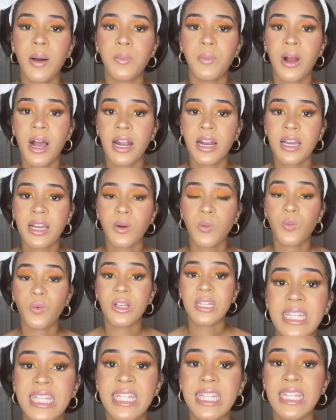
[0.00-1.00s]
product
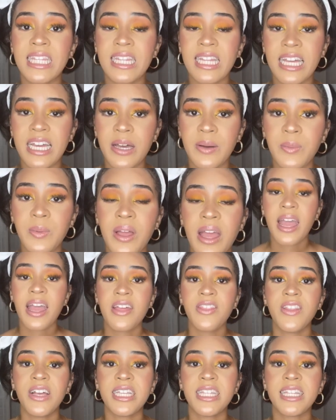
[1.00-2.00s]
with slip
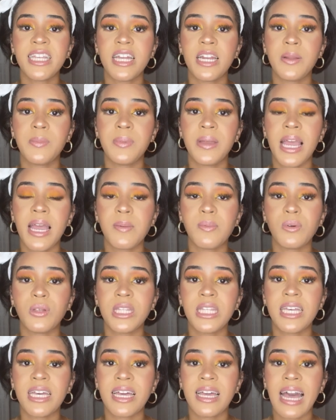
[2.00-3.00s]
that's going to be able
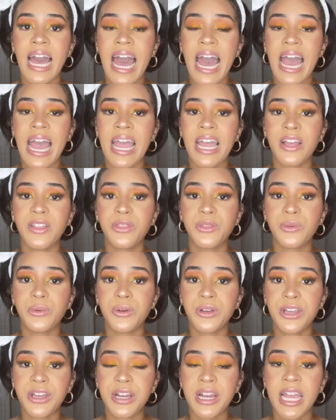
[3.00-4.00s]
to guide
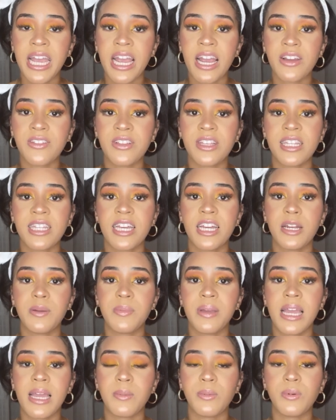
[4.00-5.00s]
through your hair, that's going to
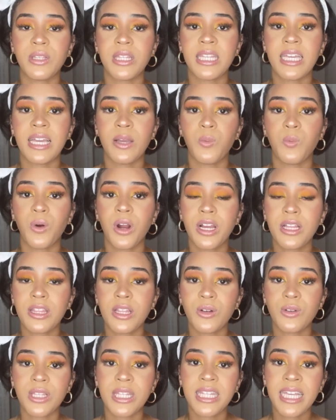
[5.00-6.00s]
be able to work
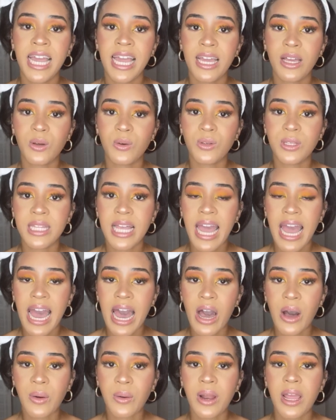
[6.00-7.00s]
those tangles
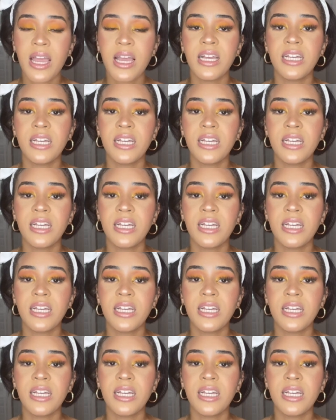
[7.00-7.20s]
out,